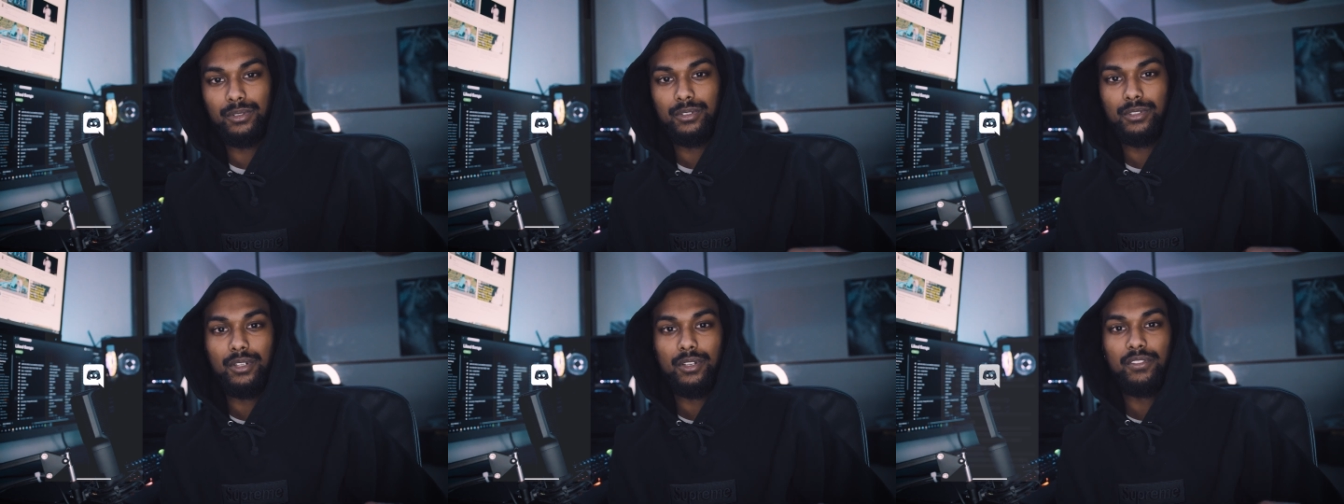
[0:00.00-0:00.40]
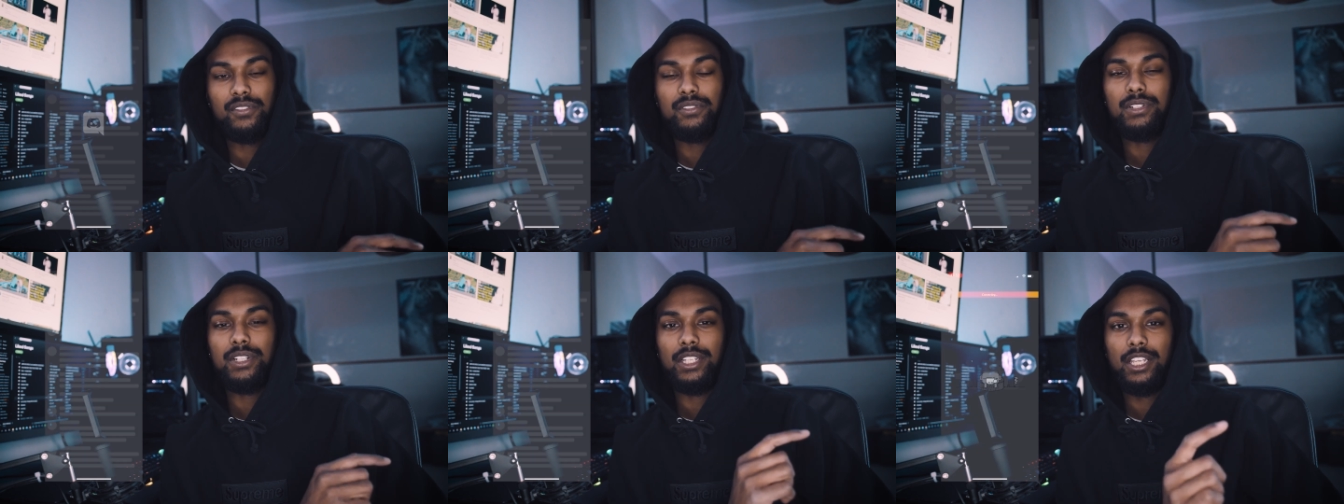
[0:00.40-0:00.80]
So if you're
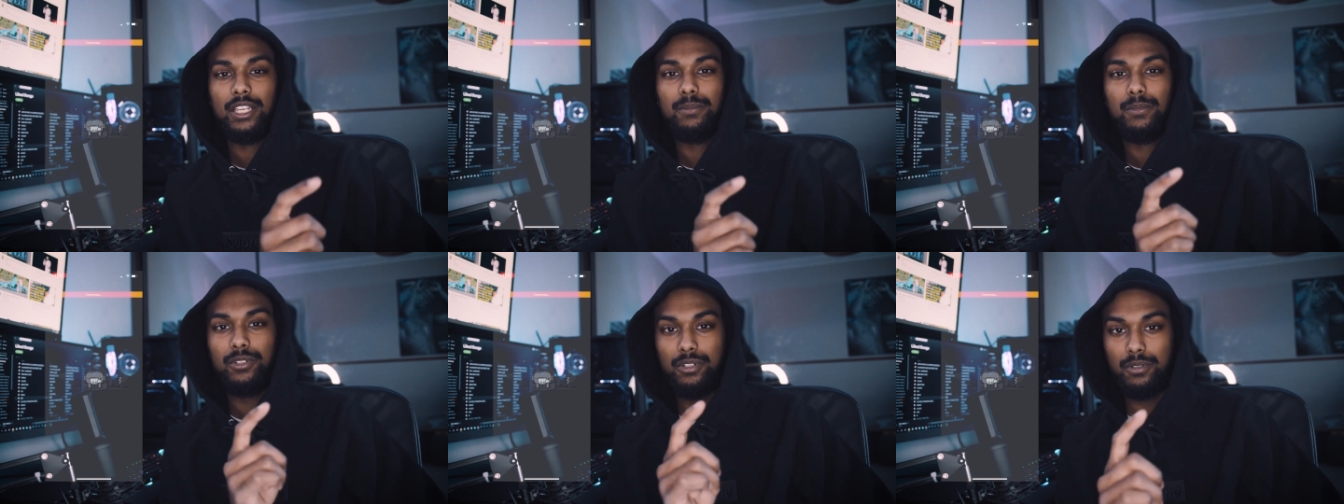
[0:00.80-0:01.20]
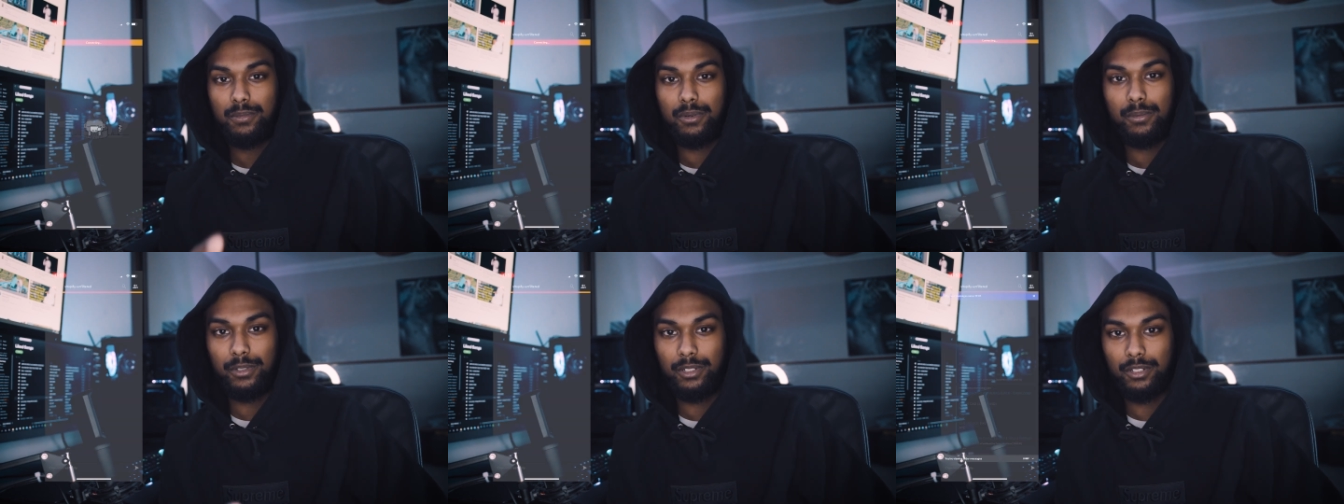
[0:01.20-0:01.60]
already a gamer, you should
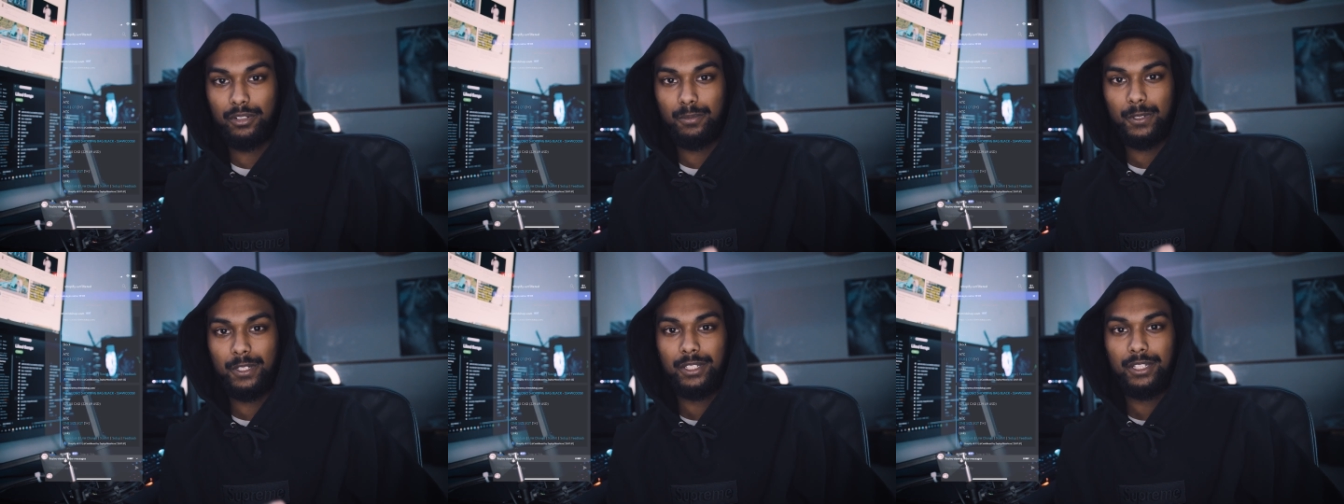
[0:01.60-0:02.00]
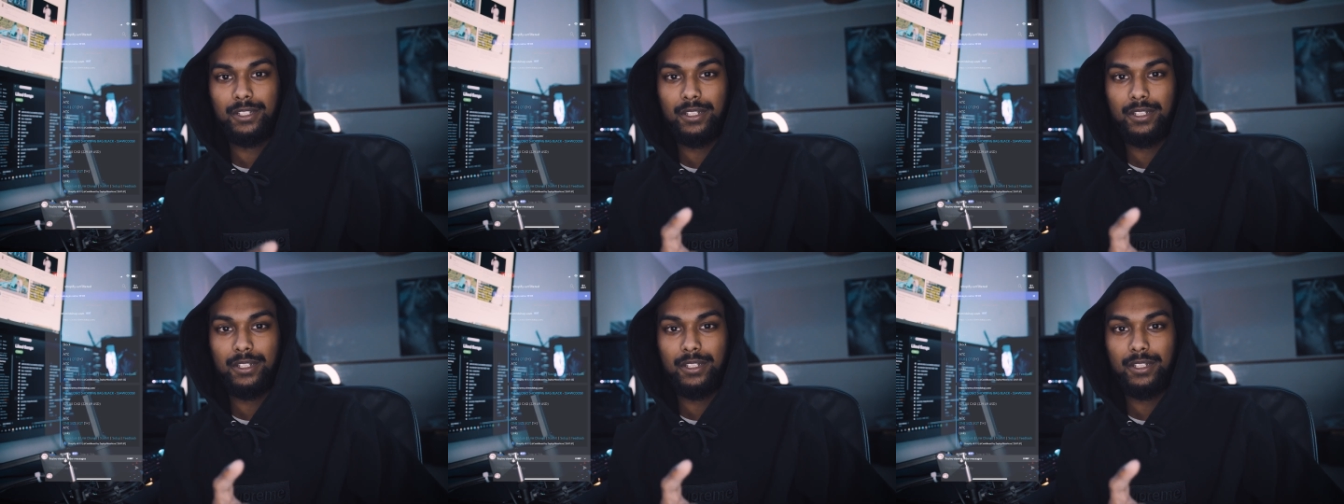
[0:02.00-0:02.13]
probably know about this.